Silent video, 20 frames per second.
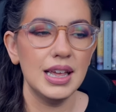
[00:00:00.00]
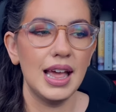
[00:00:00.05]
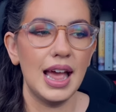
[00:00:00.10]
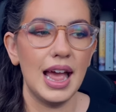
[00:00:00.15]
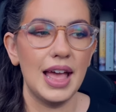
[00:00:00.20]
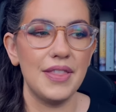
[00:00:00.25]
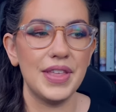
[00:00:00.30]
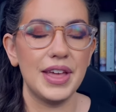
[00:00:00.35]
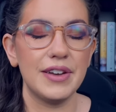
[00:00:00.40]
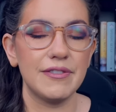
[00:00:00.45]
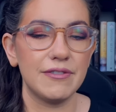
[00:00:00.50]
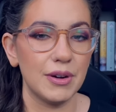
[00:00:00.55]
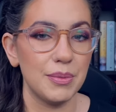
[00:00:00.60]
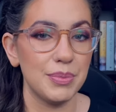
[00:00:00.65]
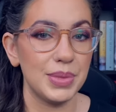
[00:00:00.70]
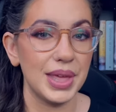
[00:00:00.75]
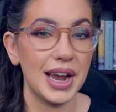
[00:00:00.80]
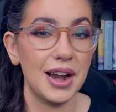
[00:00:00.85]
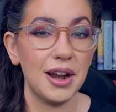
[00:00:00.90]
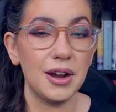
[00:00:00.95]
And then from
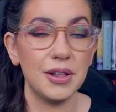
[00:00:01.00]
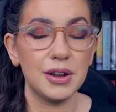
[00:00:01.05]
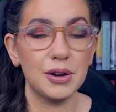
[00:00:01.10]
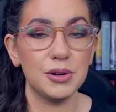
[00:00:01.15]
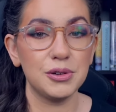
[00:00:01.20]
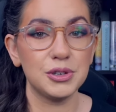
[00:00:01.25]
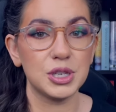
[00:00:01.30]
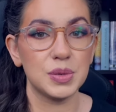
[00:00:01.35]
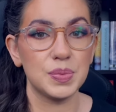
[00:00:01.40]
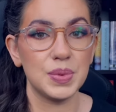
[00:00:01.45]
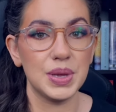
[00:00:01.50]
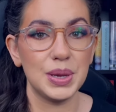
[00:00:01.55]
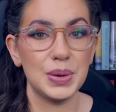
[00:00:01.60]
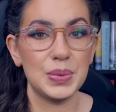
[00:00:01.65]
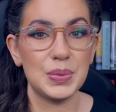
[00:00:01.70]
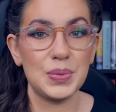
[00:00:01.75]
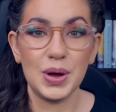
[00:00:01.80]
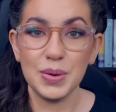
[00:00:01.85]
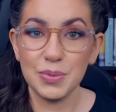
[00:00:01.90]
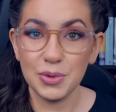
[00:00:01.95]
there will just be
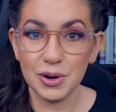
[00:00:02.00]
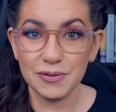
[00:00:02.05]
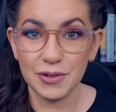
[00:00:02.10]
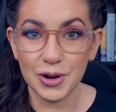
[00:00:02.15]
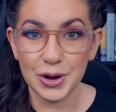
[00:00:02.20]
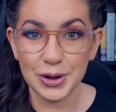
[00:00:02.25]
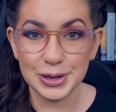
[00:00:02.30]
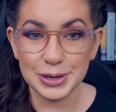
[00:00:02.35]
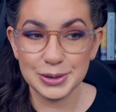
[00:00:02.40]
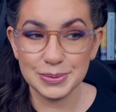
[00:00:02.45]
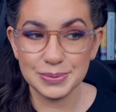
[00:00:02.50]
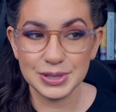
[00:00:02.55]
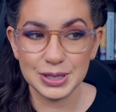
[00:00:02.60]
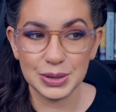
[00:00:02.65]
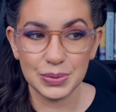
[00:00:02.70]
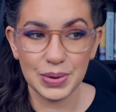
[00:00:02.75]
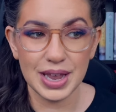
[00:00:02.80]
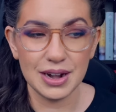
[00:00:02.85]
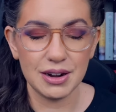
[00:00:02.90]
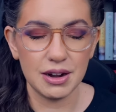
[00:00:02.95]
one more volume to
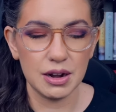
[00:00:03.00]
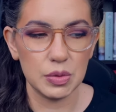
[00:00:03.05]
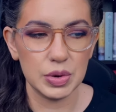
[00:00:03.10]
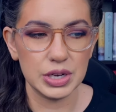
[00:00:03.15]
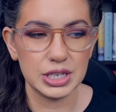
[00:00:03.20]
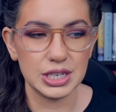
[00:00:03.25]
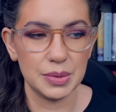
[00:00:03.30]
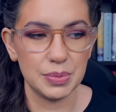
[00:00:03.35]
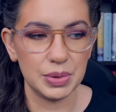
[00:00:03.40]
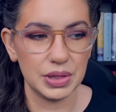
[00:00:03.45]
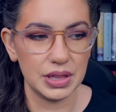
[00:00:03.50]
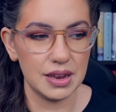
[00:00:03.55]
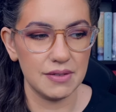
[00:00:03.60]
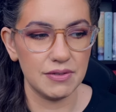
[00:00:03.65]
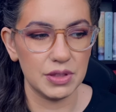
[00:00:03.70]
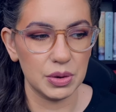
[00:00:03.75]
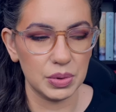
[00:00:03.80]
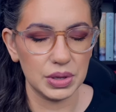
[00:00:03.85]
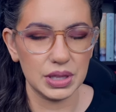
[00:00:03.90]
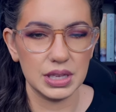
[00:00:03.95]
wait on, which I believe
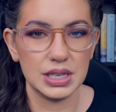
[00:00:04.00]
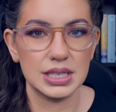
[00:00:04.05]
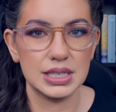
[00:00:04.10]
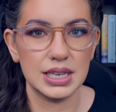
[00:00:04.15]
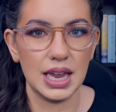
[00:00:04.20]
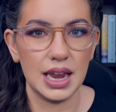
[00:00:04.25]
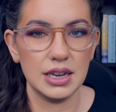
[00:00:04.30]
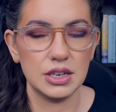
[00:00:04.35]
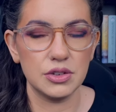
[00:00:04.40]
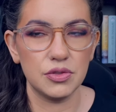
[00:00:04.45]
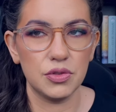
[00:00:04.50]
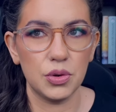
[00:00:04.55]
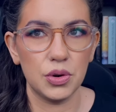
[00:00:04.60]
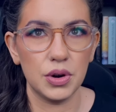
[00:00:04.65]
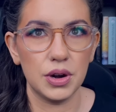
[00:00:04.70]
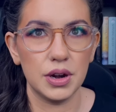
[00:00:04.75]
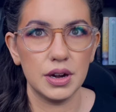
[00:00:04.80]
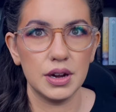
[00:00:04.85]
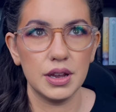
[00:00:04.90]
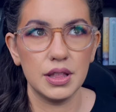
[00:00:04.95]
the release date
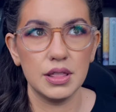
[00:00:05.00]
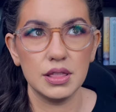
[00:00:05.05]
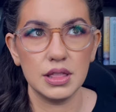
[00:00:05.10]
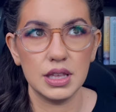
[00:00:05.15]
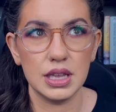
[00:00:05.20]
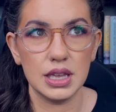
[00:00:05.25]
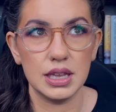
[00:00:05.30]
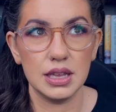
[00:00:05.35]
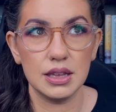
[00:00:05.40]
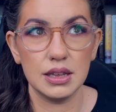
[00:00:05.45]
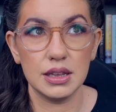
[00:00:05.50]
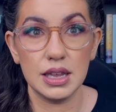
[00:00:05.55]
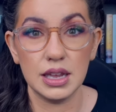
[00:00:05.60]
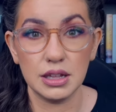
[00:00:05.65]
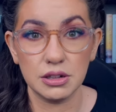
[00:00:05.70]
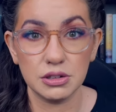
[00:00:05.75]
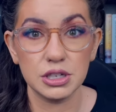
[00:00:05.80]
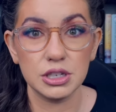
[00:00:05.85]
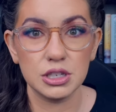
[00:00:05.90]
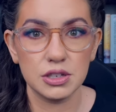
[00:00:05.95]
for the
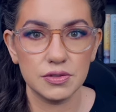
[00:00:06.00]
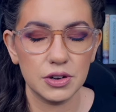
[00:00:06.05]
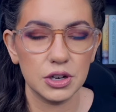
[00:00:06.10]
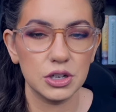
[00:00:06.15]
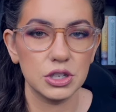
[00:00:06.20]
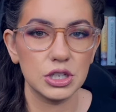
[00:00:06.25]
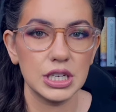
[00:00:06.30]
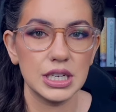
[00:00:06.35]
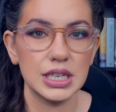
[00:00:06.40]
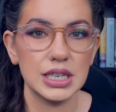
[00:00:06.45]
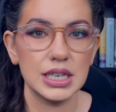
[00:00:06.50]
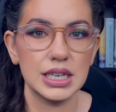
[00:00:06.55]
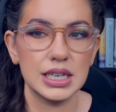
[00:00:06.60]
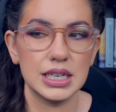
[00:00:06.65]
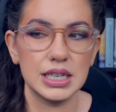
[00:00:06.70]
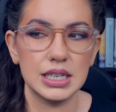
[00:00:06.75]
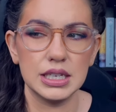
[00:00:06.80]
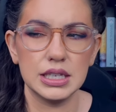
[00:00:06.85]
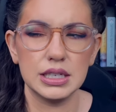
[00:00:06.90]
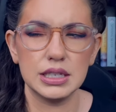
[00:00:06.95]
English version
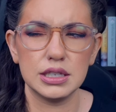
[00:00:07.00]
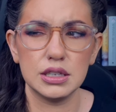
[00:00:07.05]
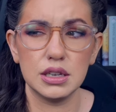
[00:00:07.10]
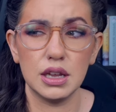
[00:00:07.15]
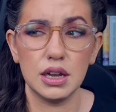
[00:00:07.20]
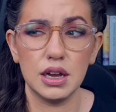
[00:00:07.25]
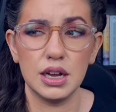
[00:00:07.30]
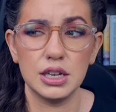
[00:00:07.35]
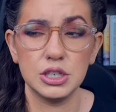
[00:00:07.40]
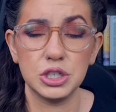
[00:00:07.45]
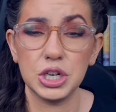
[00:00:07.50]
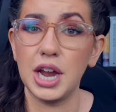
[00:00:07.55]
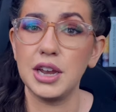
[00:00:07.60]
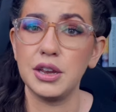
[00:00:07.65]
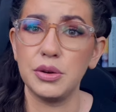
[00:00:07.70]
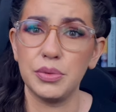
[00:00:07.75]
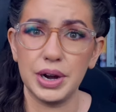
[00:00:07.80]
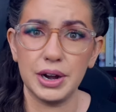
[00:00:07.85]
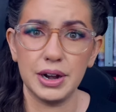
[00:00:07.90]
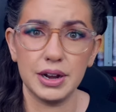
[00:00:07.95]
is
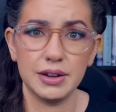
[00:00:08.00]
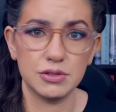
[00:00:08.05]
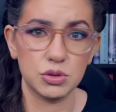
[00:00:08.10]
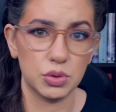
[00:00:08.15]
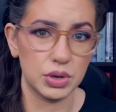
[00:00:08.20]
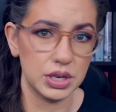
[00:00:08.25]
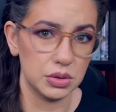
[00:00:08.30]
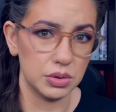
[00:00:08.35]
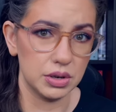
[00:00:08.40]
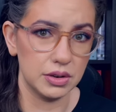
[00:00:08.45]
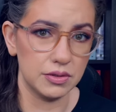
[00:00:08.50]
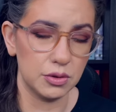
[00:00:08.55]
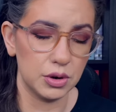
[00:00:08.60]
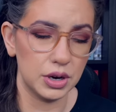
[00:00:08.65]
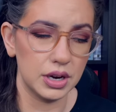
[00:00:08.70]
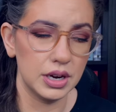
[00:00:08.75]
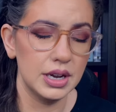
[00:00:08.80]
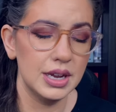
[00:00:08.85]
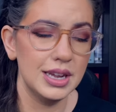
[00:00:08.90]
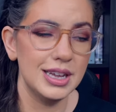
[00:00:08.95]
January of
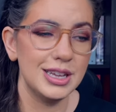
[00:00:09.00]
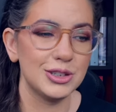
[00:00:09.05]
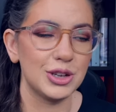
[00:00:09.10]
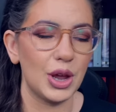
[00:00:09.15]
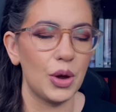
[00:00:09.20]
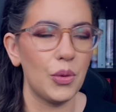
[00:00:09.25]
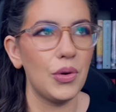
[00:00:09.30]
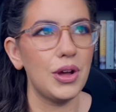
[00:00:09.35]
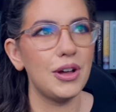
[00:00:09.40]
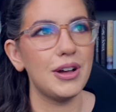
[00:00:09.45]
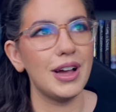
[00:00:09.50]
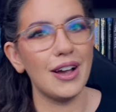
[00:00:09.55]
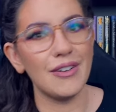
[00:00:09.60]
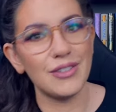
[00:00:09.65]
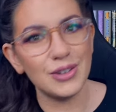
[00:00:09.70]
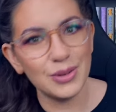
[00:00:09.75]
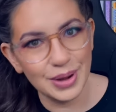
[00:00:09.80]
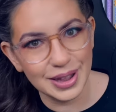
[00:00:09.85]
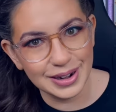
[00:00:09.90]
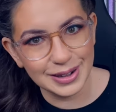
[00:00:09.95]
2024. So I will have
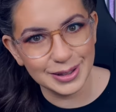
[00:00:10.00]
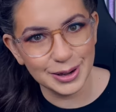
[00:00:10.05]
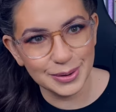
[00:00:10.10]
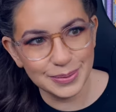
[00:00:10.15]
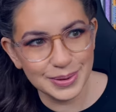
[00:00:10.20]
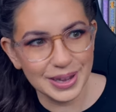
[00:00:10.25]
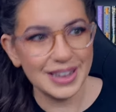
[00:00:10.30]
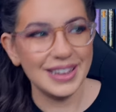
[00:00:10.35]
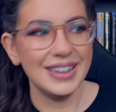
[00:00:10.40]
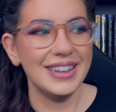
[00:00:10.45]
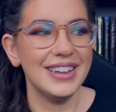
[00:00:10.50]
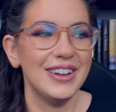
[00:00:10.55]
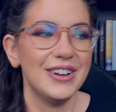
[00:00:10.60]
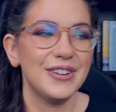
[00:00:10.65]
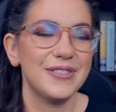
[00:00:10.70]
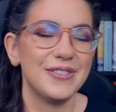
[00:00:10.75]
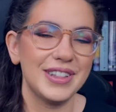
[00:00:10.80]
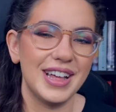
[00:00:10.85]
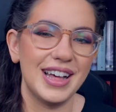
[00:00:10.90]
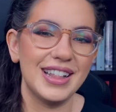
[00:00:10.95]
to wait a little bit
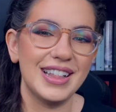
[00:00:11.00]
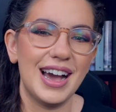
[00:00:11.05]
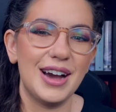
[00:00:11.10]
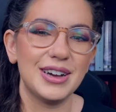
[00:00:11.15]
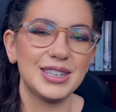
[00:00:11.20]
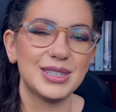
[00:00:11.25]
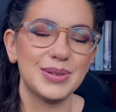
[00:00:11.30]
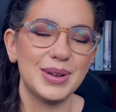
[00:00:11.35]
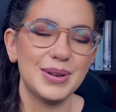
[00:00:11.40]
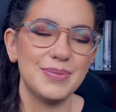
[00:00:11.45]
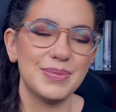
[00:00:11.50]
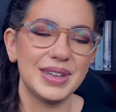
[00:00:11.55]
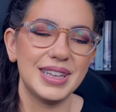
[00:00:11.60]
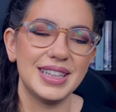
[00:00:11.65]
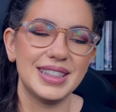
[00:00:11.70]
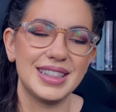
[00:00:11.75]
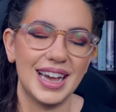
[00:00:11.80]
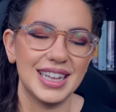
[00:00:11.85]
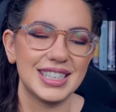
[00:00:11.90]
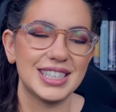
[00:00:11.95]
for that last one,
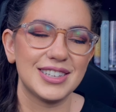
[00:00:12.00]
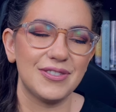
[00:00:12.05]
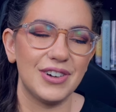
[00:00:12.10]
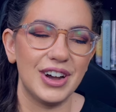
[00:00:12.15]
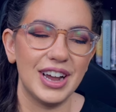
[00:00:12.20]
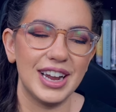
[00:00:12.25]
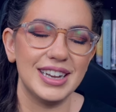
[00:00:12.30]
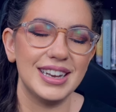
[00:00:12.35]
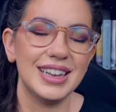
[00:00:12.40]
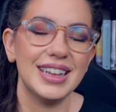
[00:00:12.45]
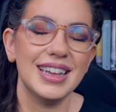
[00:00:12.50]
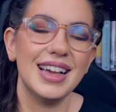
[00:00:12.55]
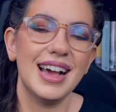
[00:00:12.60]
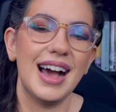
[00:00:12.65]
but that's fine.